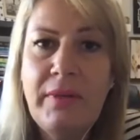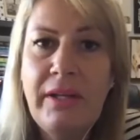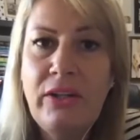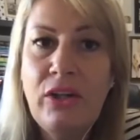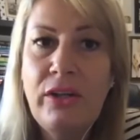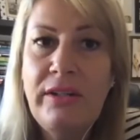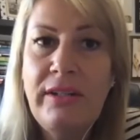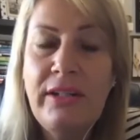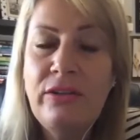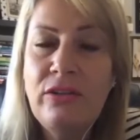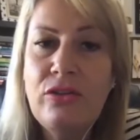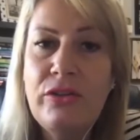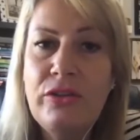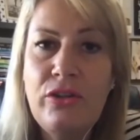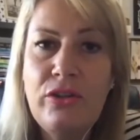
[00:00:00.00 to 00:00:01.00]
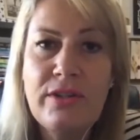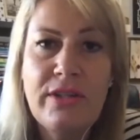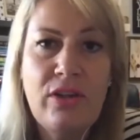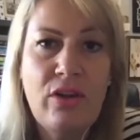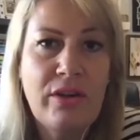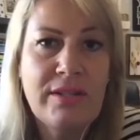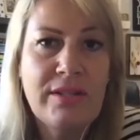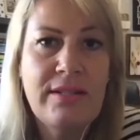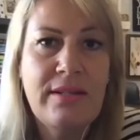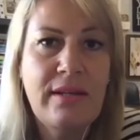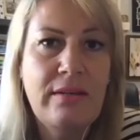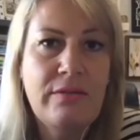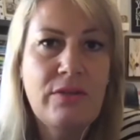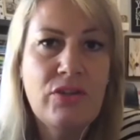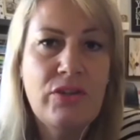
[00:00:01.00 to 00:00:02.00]
They don't need to reduce their
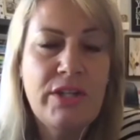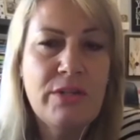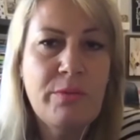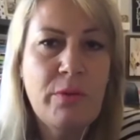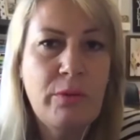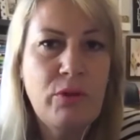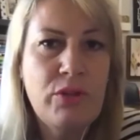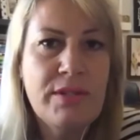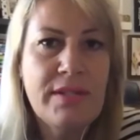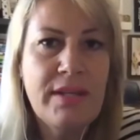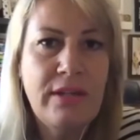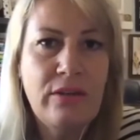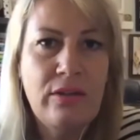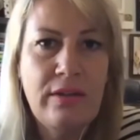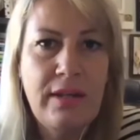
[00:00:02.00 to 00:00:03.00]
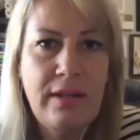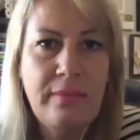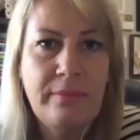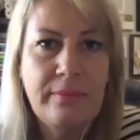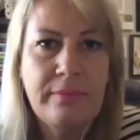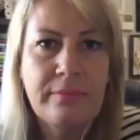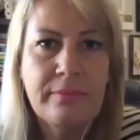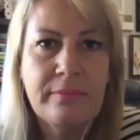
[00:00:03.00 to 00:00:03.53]
oxidative stress. What would you say to them?